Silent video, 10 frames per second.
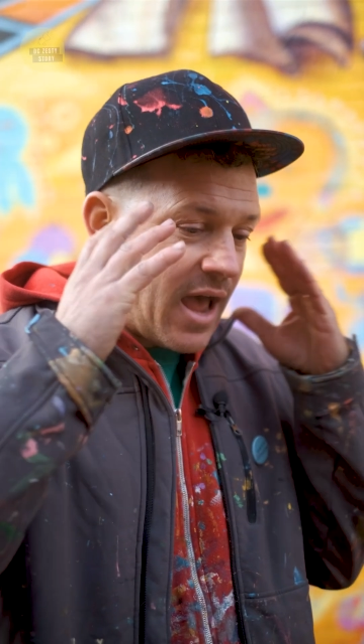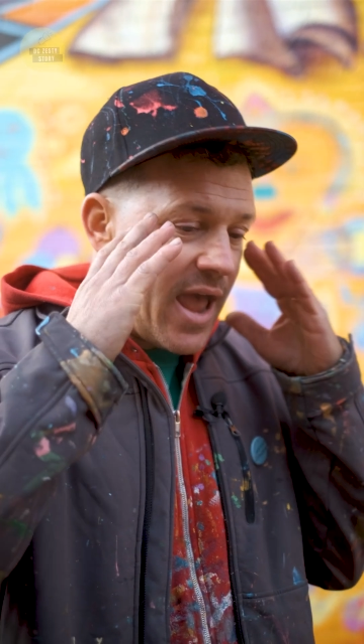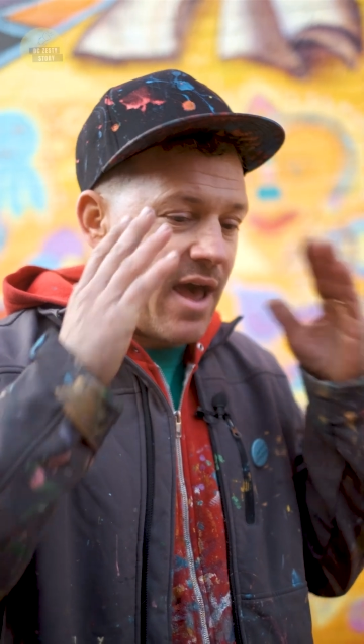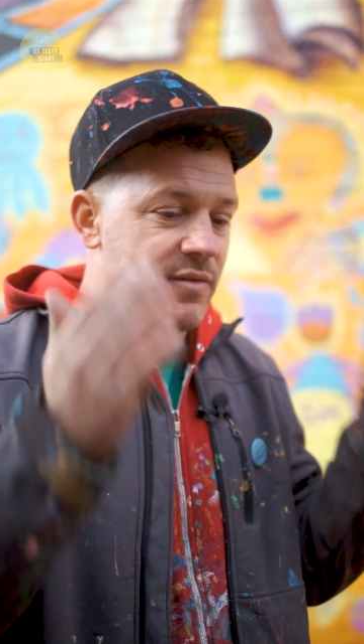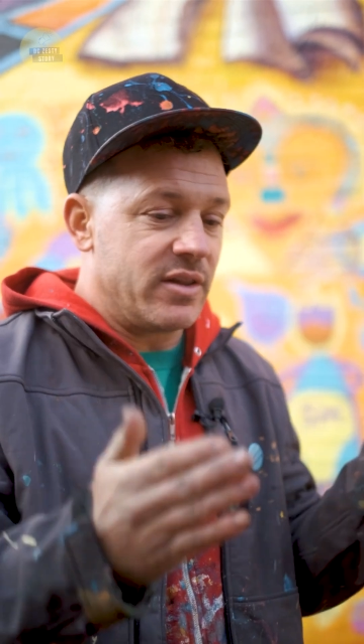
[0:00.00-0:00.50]

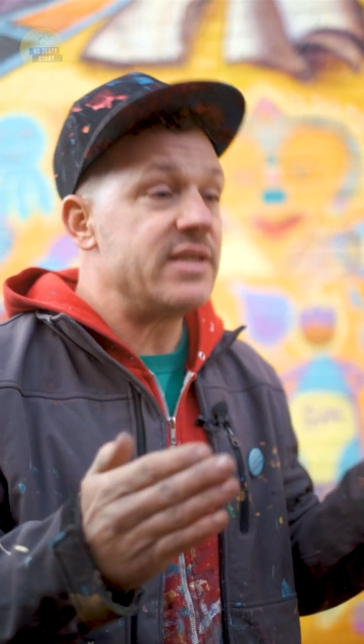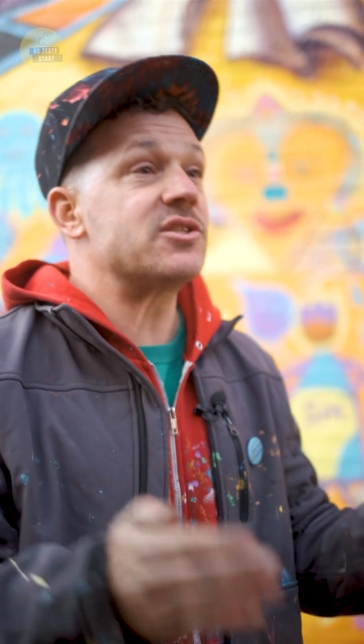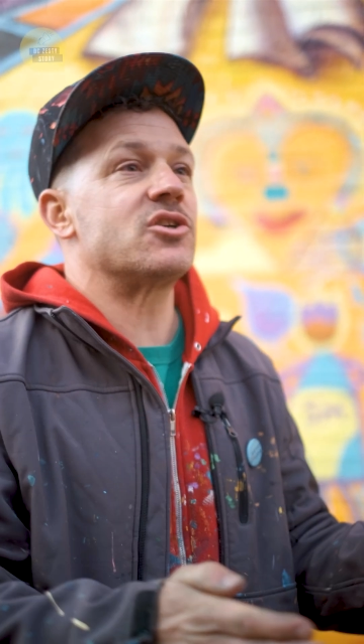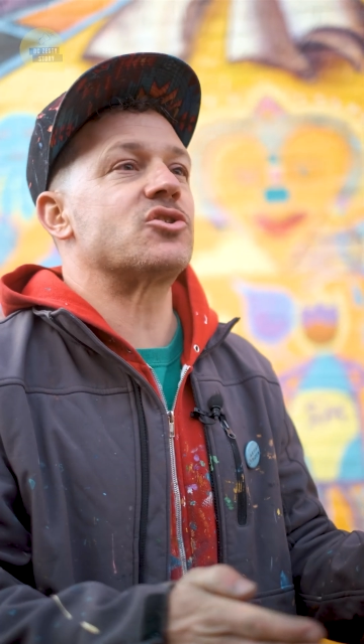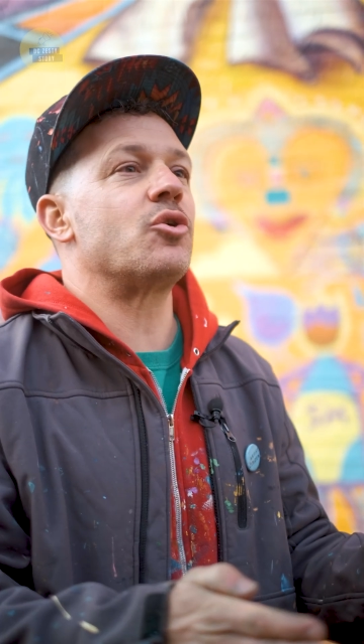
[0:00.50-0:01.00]
have at
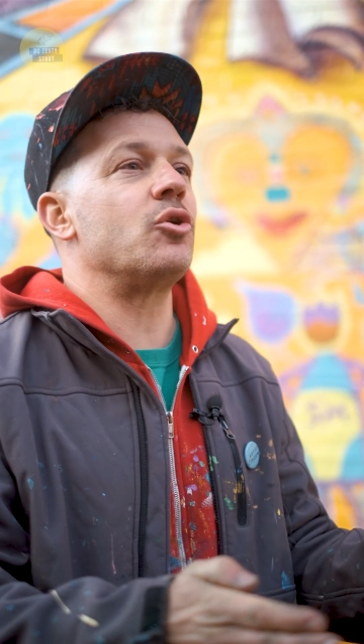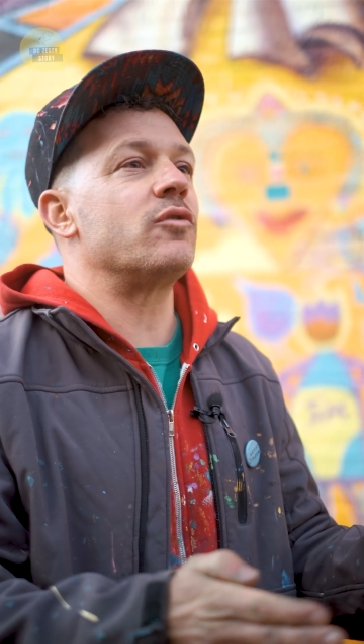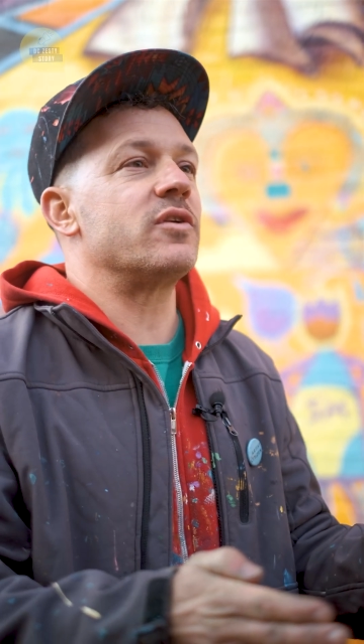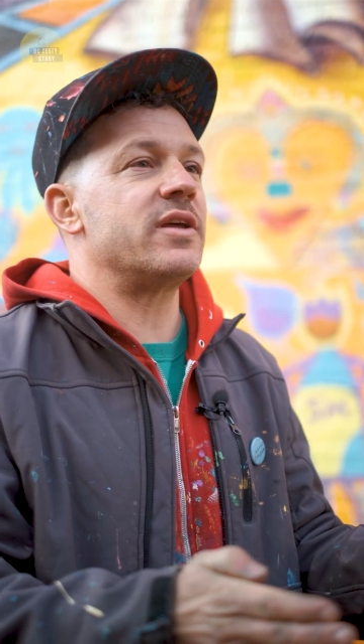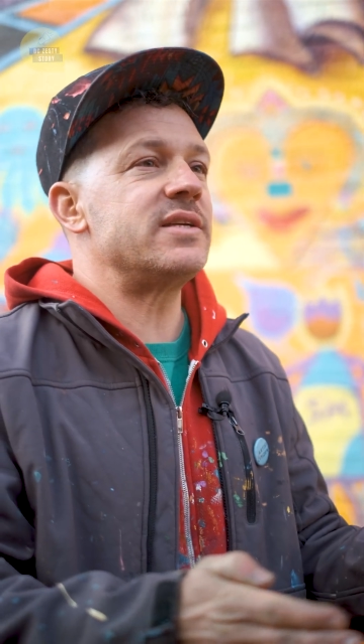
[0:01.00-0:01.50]
least control
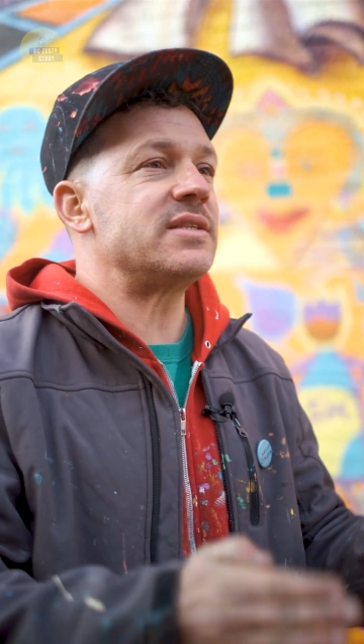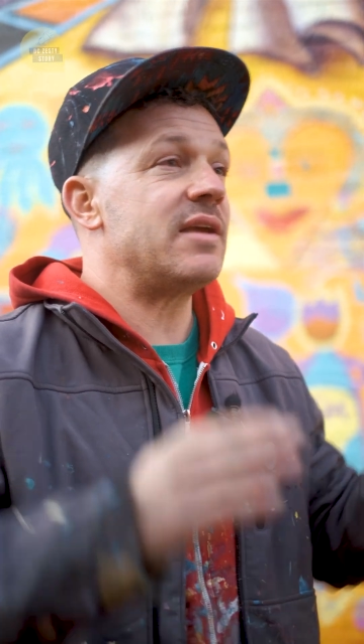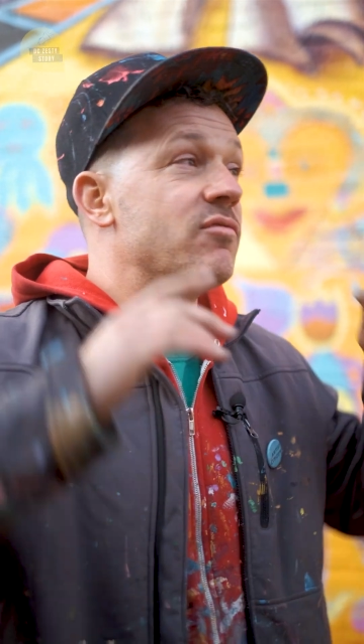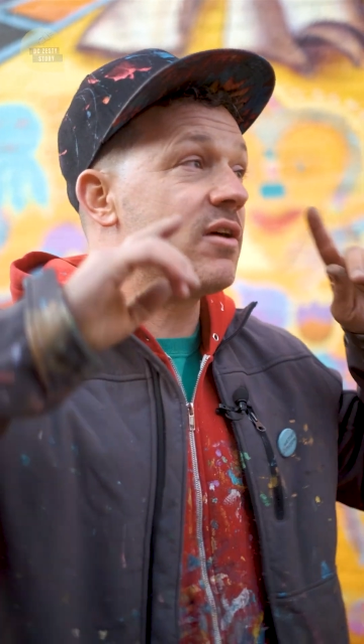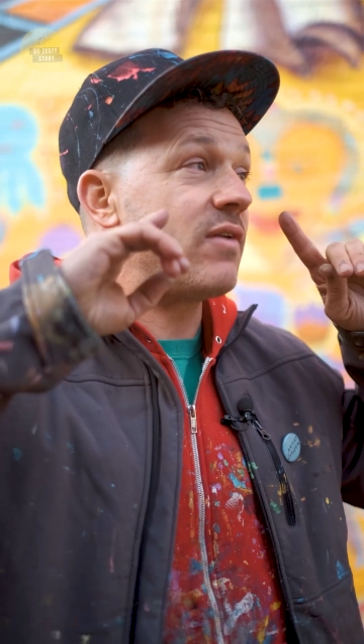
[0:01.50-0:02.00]
over this,
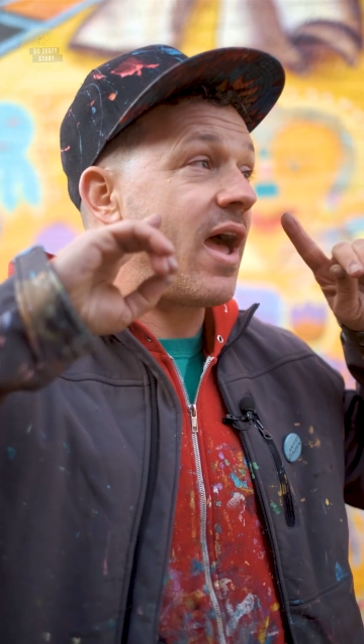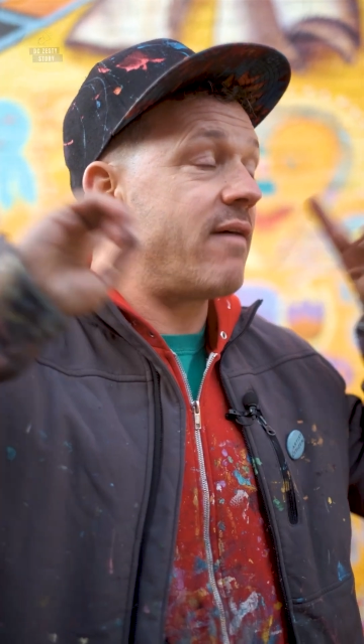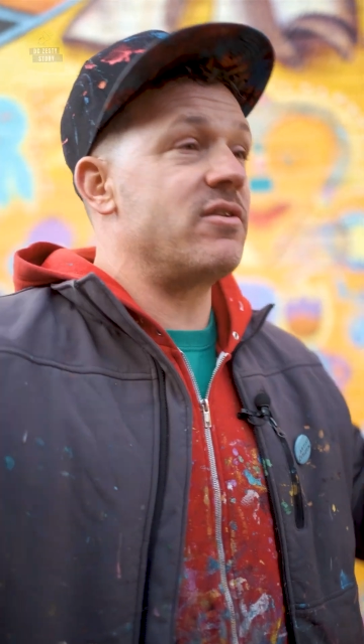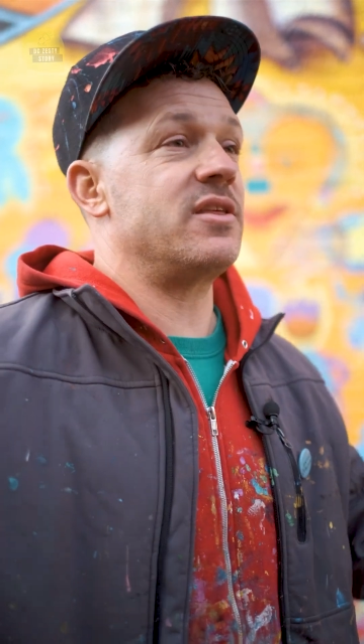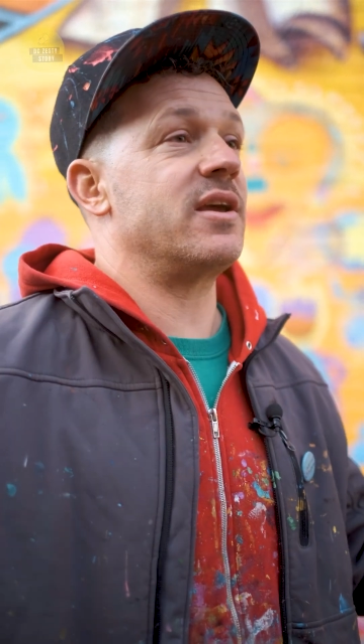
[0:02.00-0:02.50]
even if
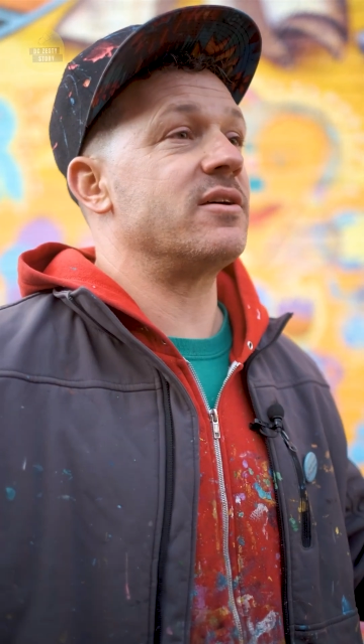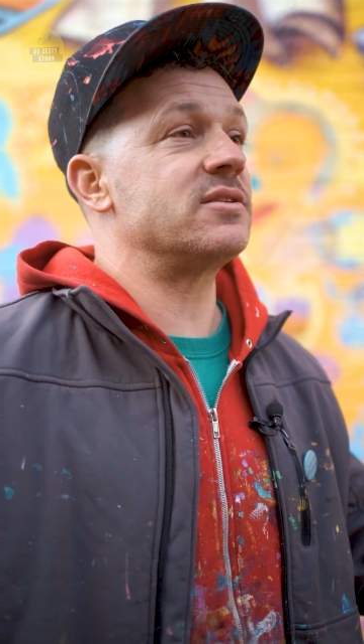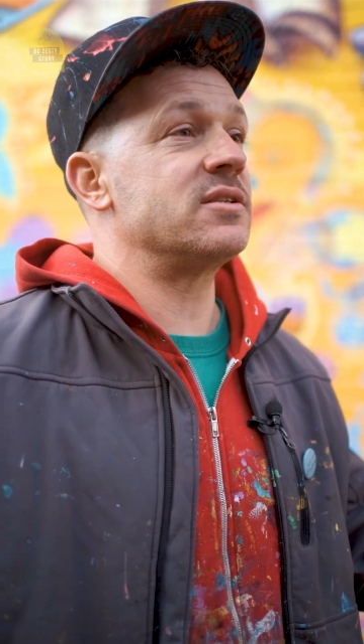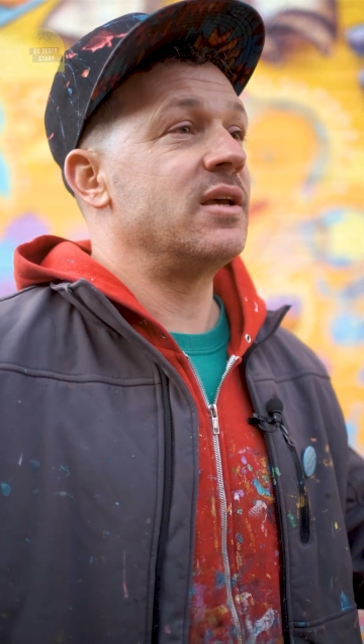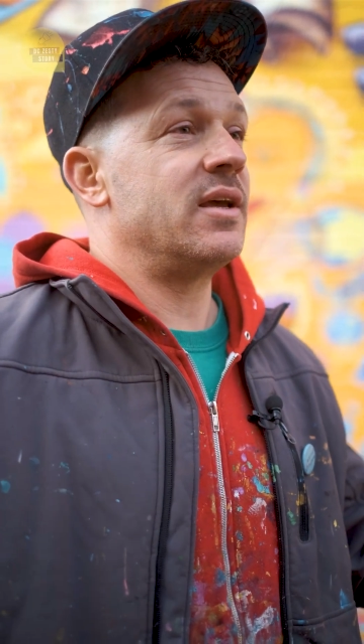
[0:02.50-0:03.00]
everything
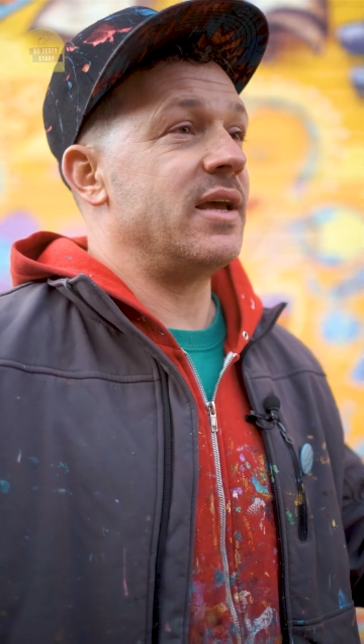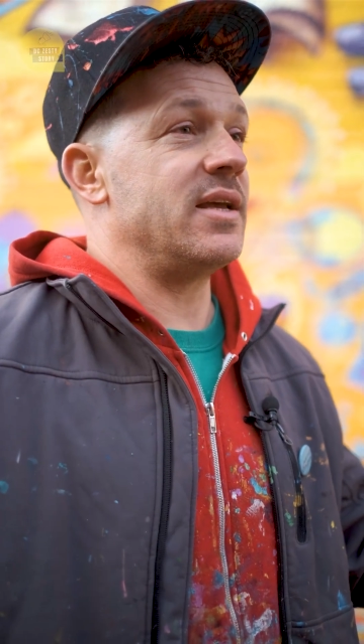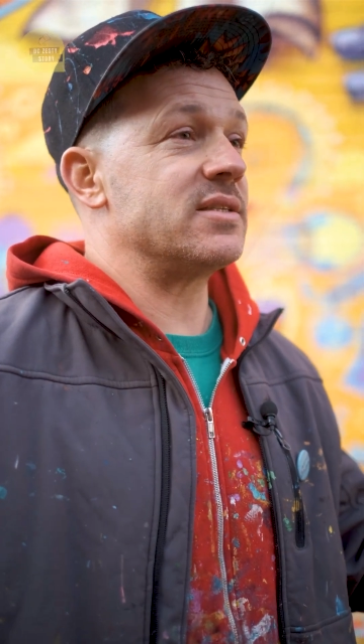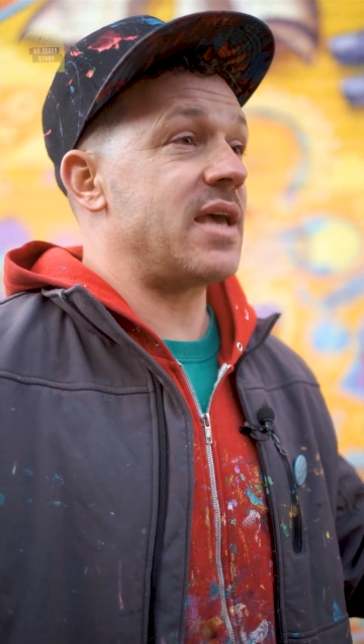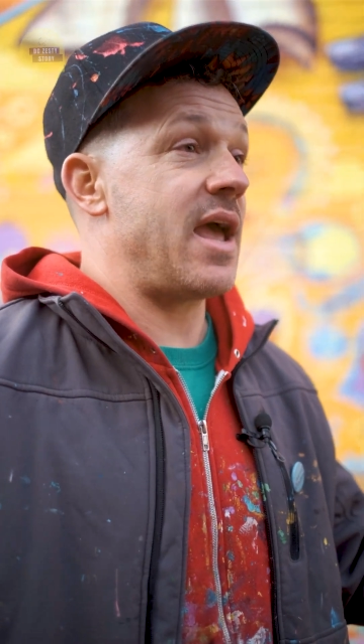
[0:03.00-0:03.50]
else
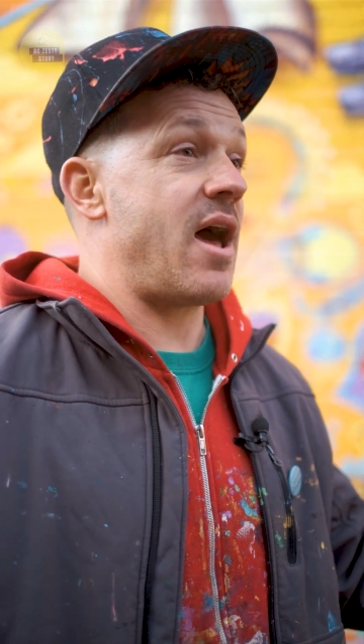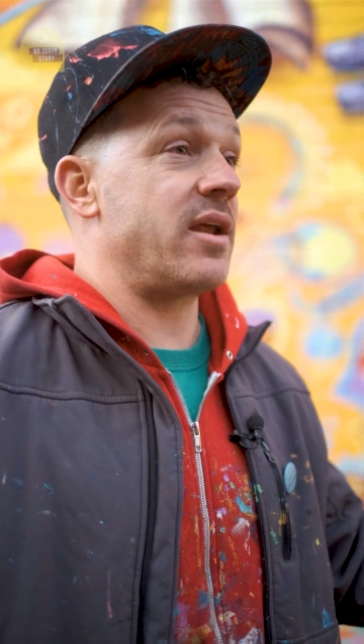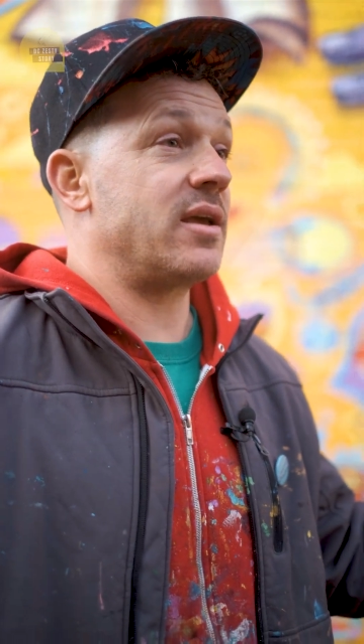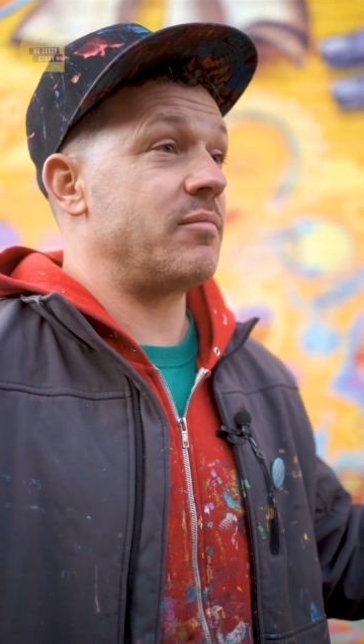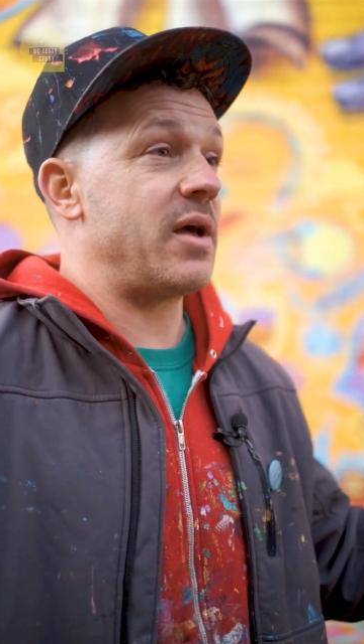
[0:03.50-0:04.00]
is
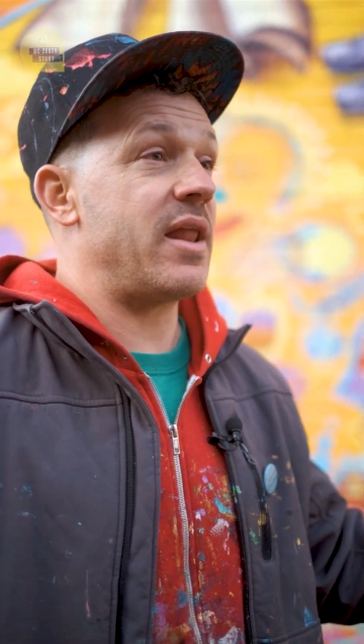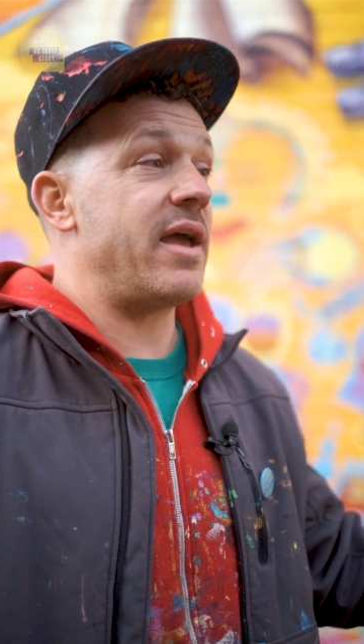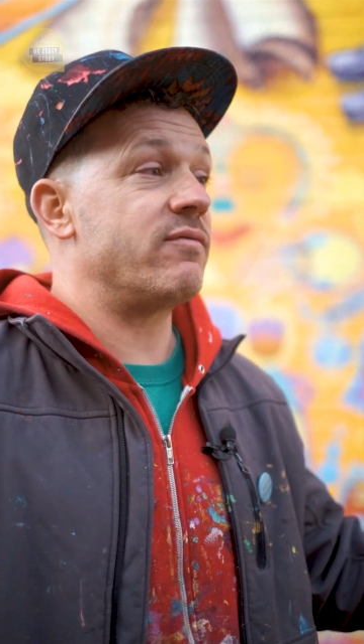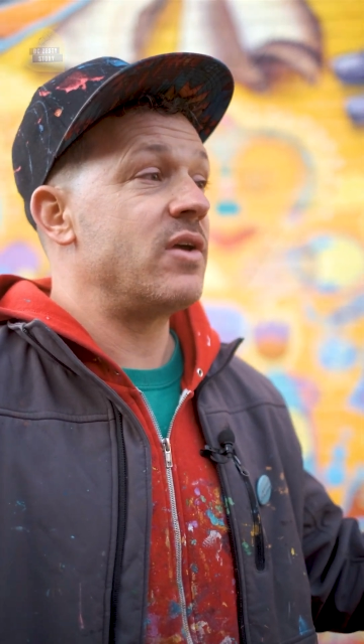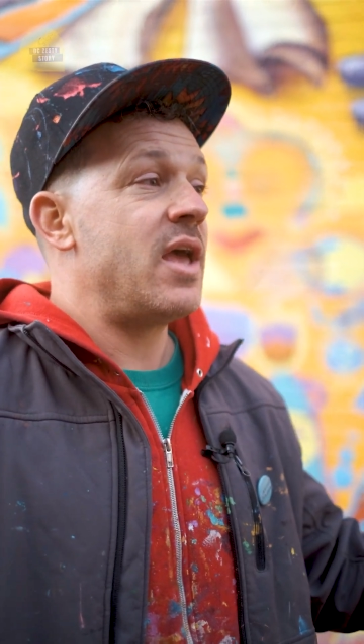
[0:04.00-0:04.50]
chaotic in my life.